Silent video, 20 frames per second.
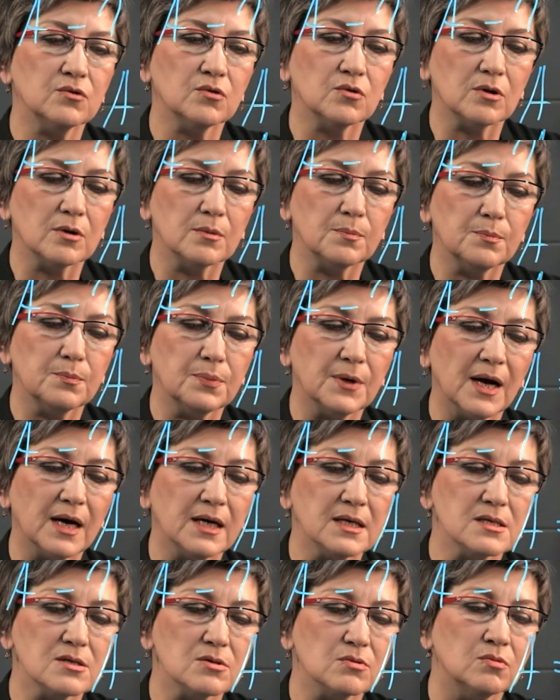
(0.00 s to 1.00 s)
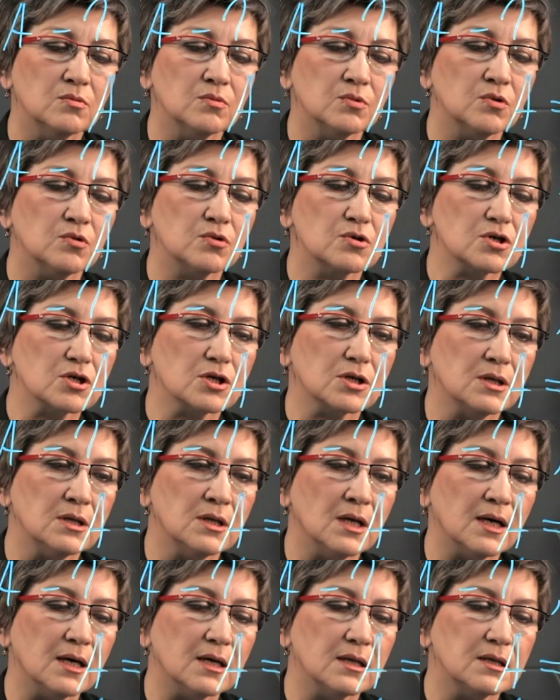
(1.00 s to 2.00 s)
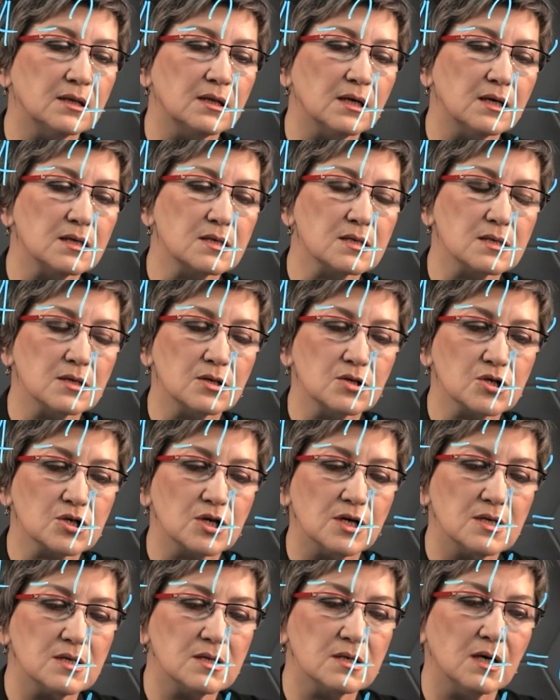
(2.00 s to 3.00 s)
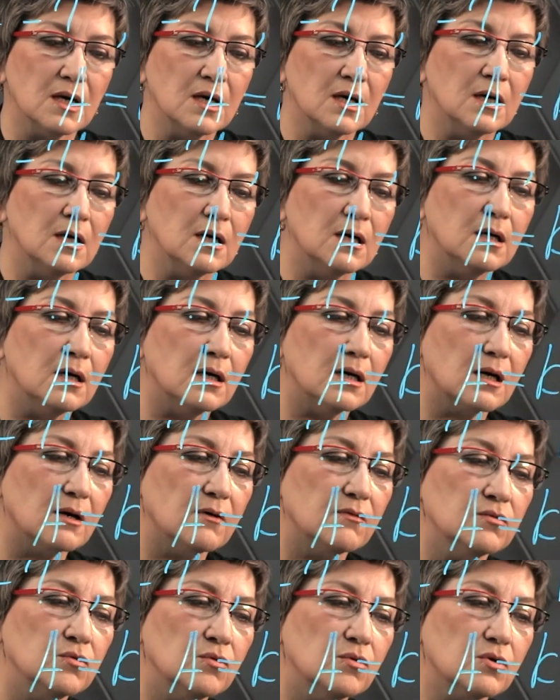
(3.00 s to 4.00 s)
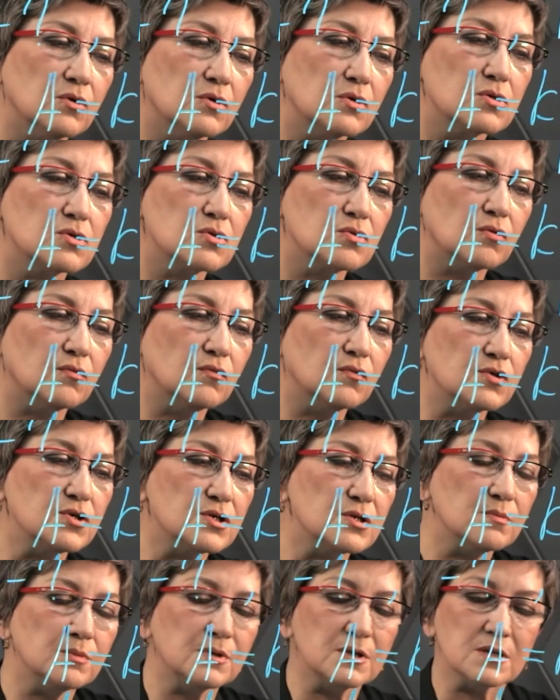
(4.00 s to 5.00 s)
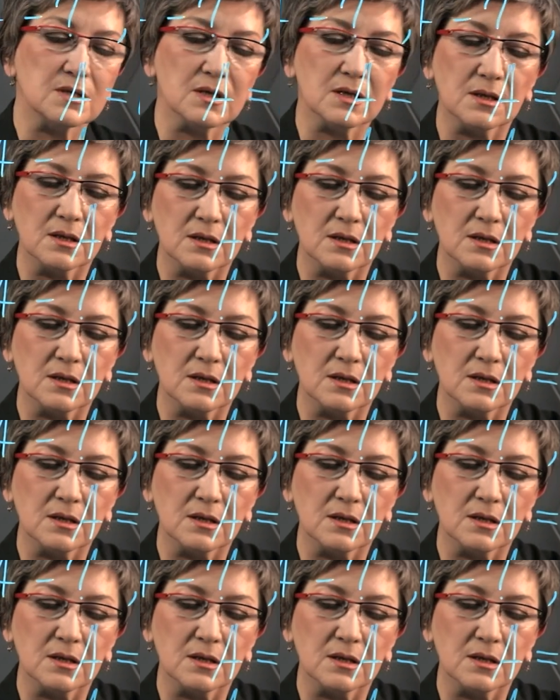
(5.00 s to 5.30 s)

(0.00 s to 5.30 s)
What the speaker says: A equals 5 times 36. Equals 180.